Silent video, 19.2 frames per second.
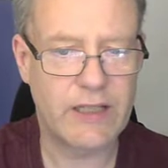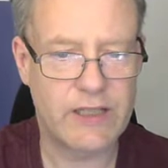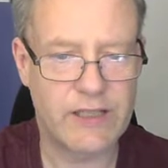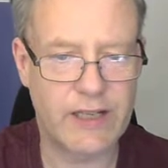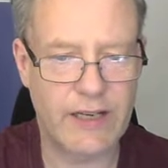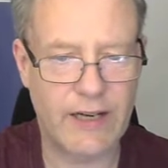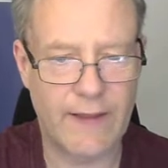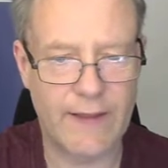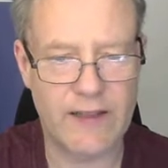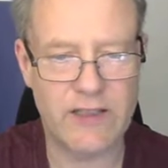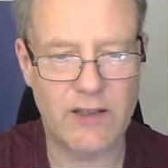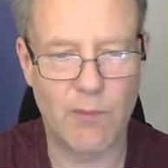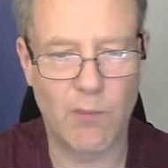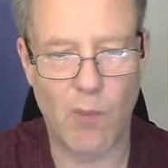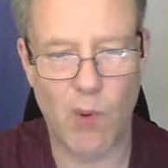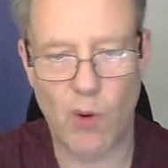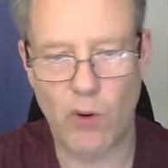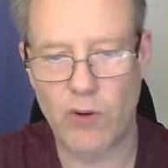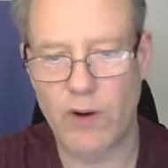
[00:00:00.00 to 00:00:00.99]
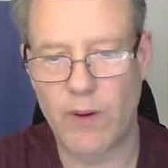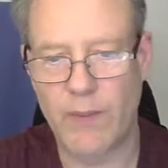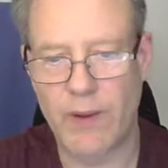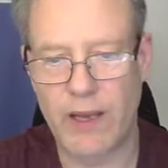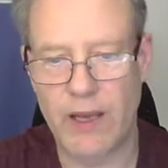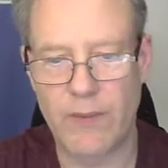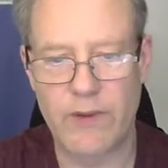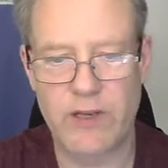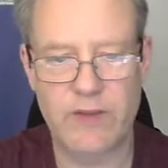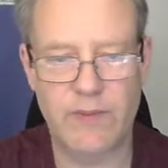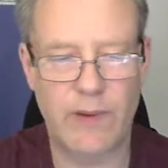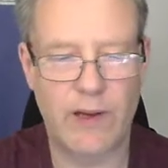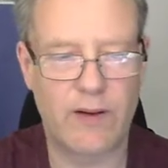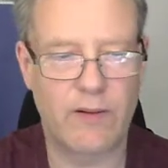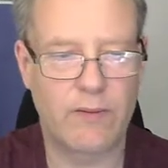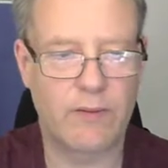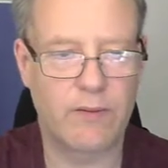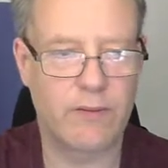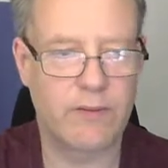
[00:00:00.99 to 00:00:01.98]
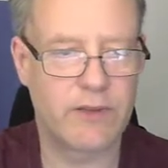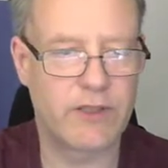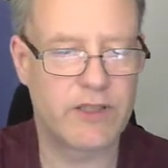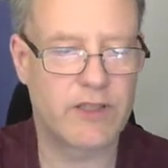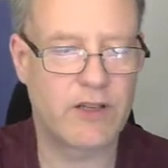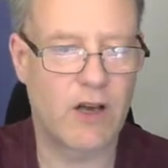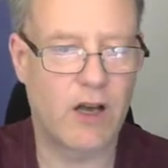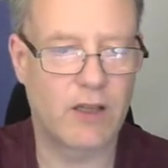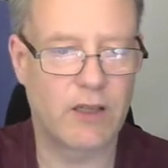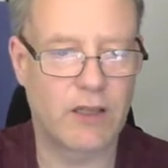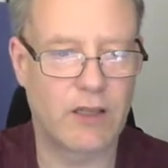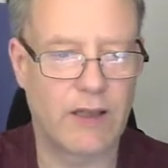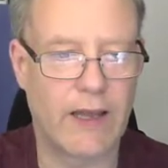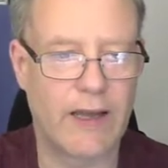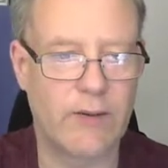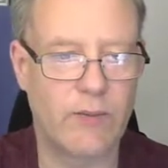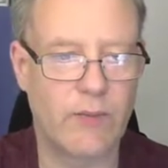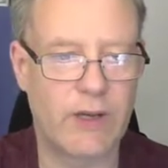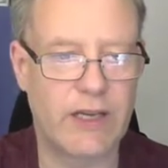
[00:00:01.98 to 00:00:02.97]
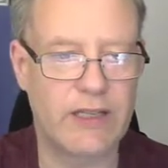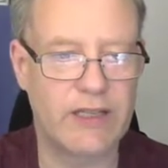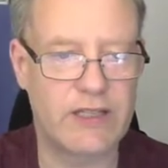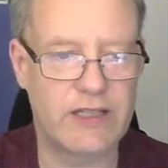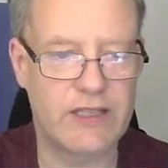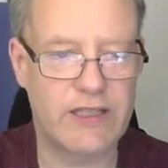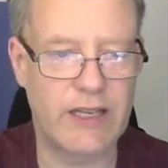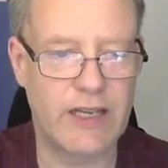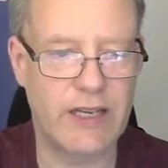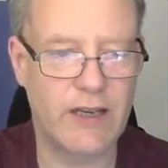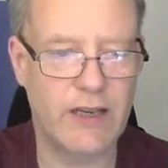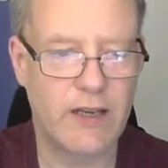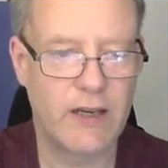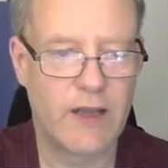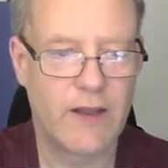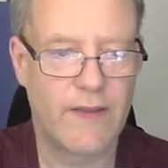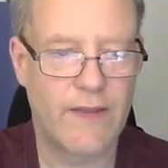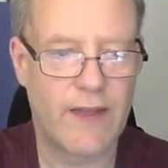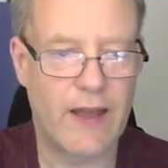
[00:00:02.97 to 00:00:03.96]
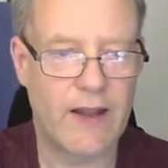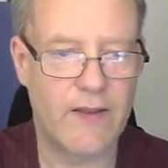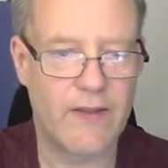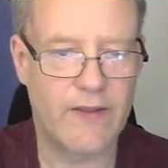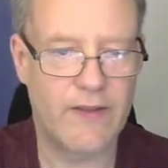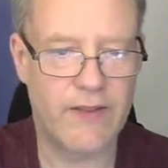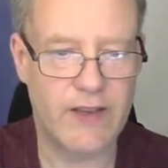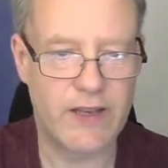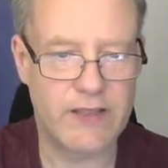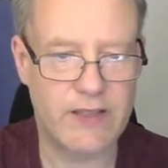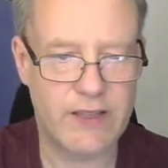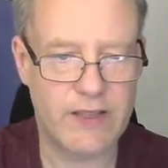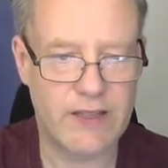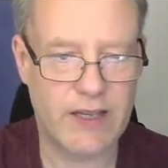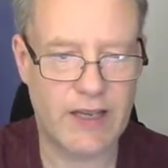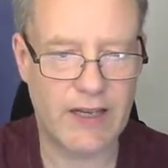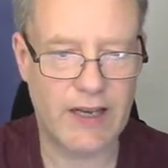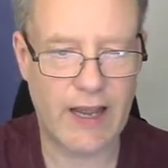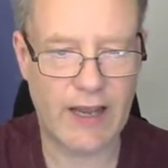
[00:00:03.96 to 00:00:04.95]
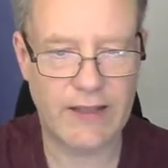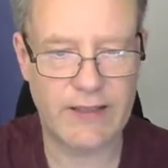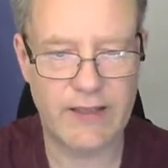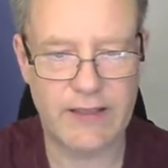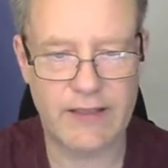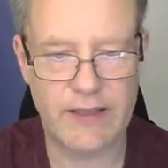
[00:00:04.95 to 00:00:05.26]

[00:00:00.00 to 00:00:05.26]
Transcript: see, now that's a motor in my image, but we'll just call it a light. We can see that this is connected to